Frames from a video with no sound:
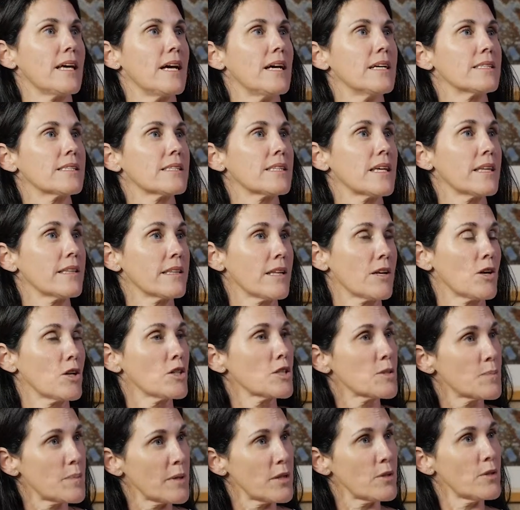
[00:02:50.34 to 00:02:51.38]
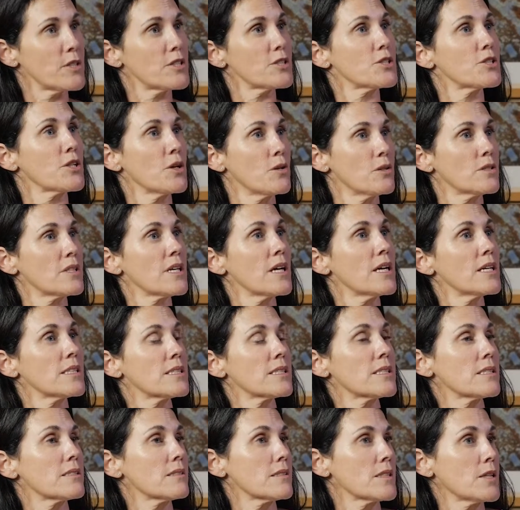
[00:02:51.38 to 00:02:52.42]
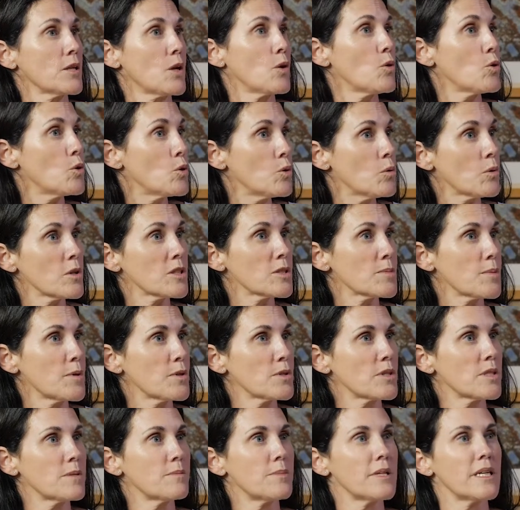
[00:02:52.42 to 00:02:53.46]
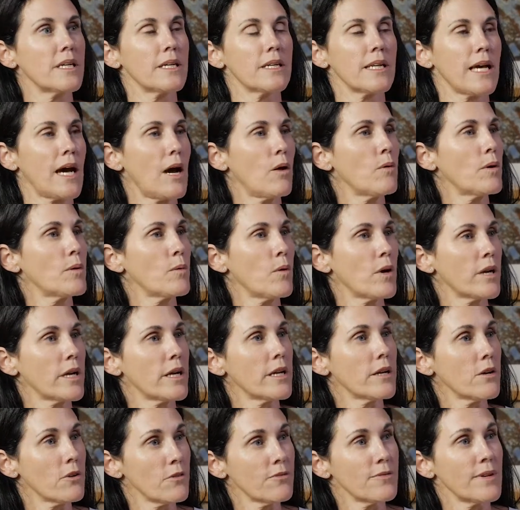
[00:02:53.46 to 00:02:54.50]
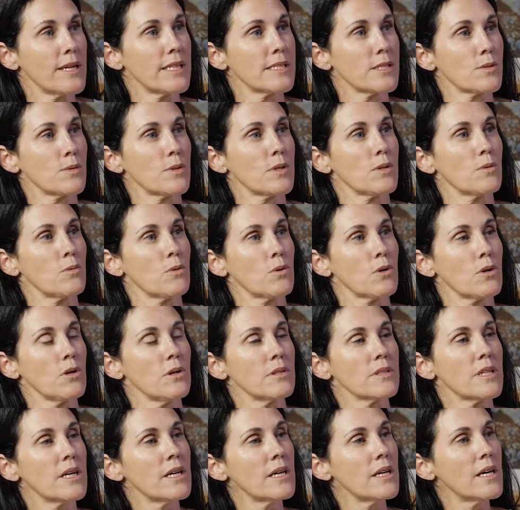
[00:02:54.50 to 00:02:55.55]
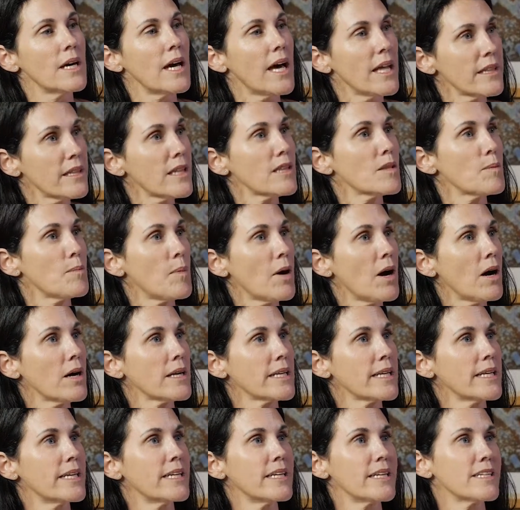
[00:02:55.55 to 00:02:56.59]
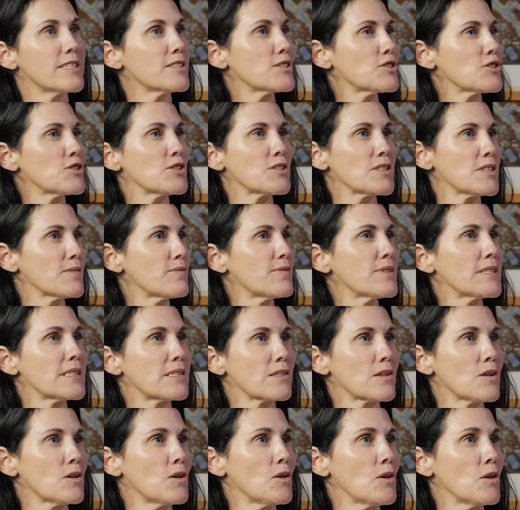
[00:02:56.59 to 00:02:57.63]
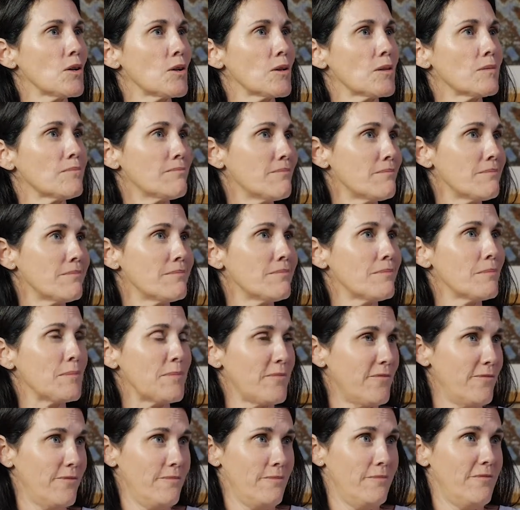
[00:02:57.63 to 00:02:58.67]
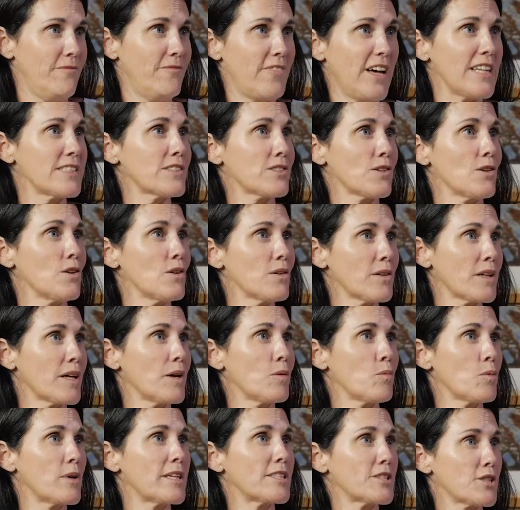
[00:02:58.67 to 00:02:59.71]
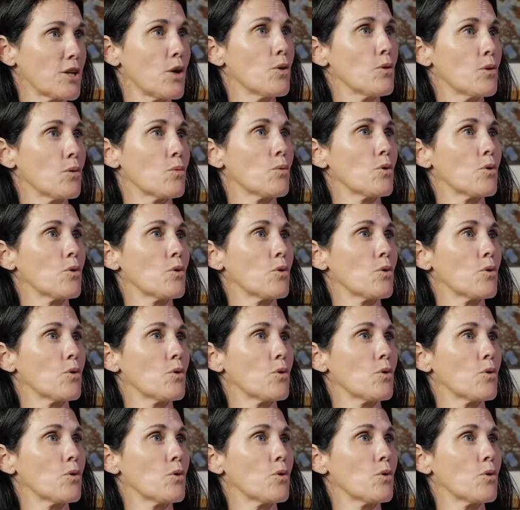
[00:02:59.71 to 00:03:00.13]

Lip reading: us, and then our spirit shows us, who we're supposed to be and how we want to interface with the world. And then the body, it's just the physical vessel that we show the